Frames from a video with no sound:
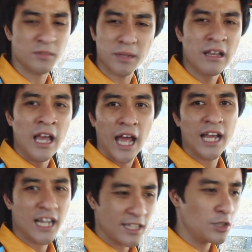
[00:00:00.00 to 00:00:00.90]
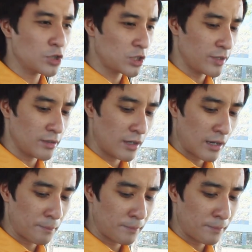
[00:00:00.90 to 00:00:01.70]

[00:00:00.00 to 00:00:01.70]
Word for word: But I got used to it uh,